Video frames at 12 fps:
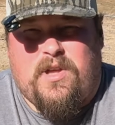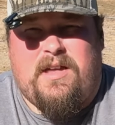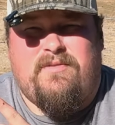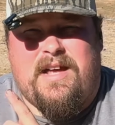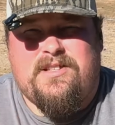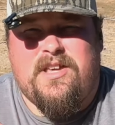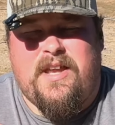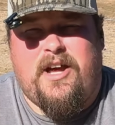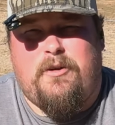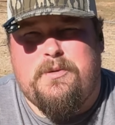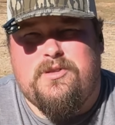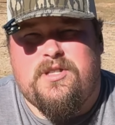And that's going to
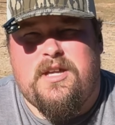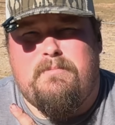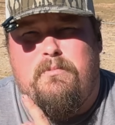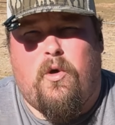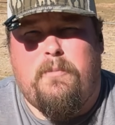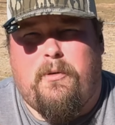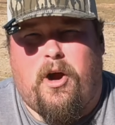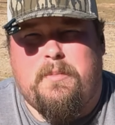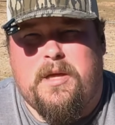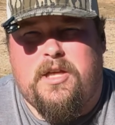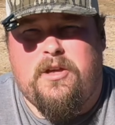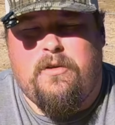help you see more
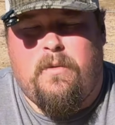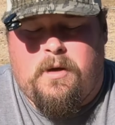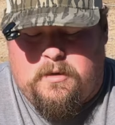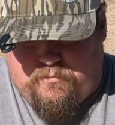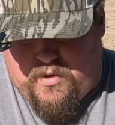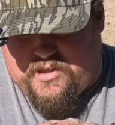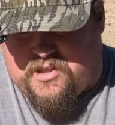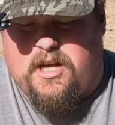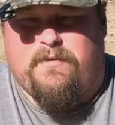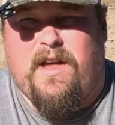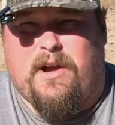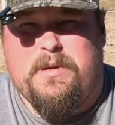barbecue and
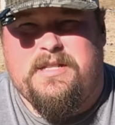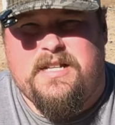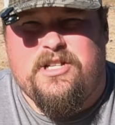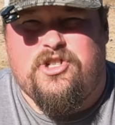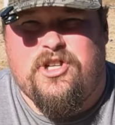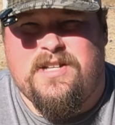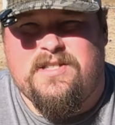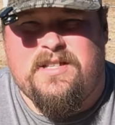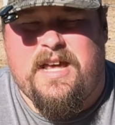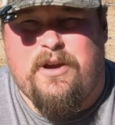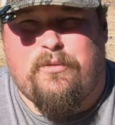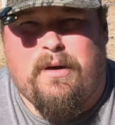stuff like we did just
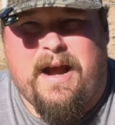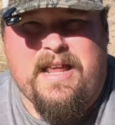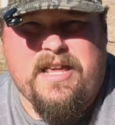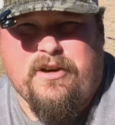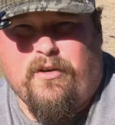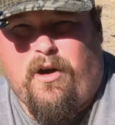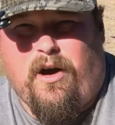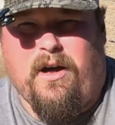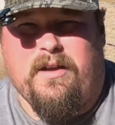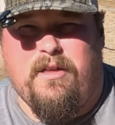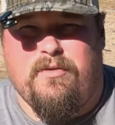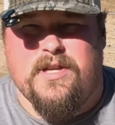today right here
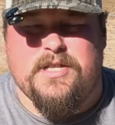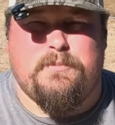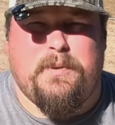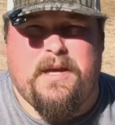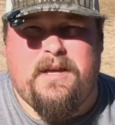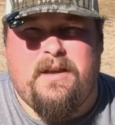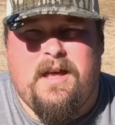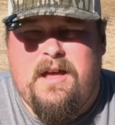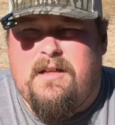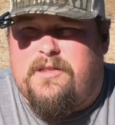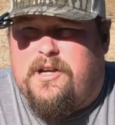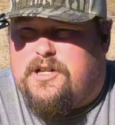on this pit.
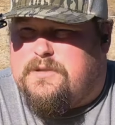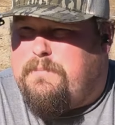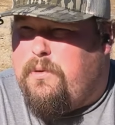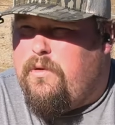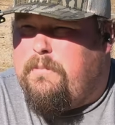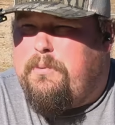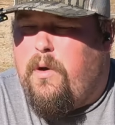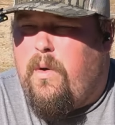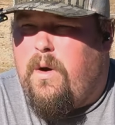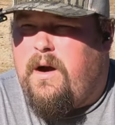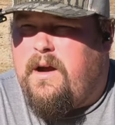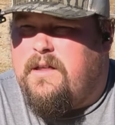There's pulled
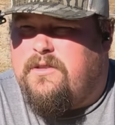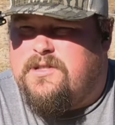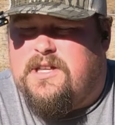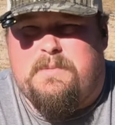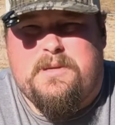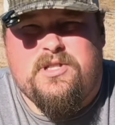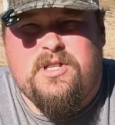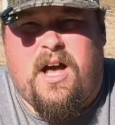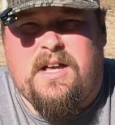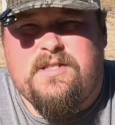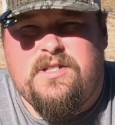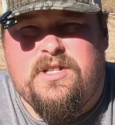pork. There's going to be
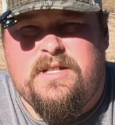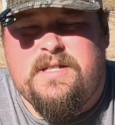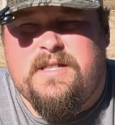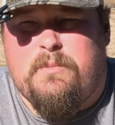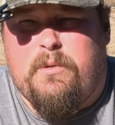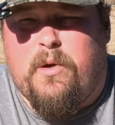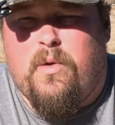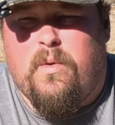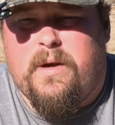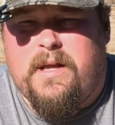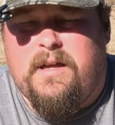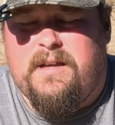sausages that we're
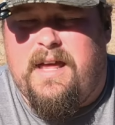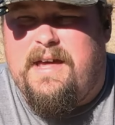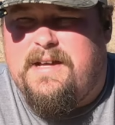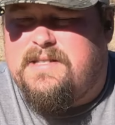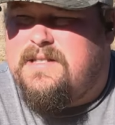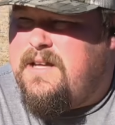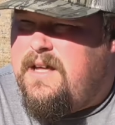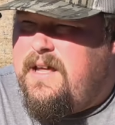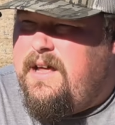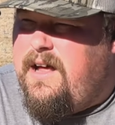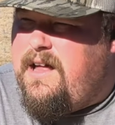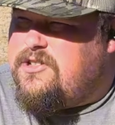recording next.
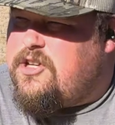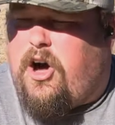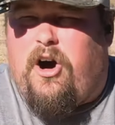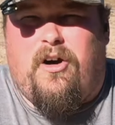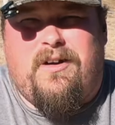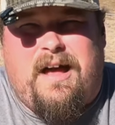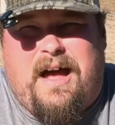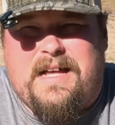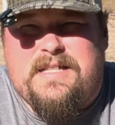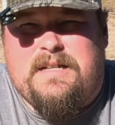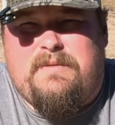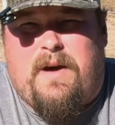There's all
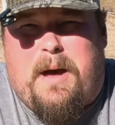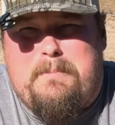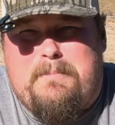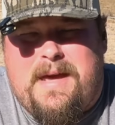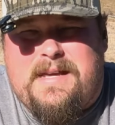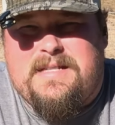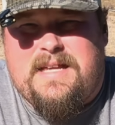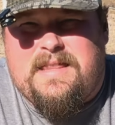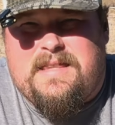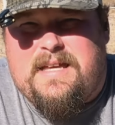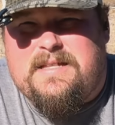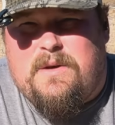kinds of amazing
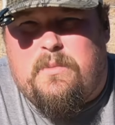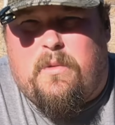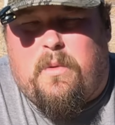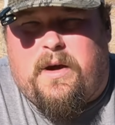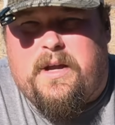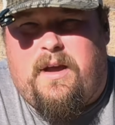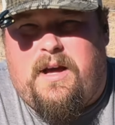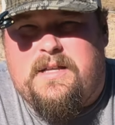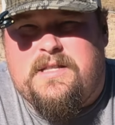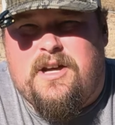things that we're working on.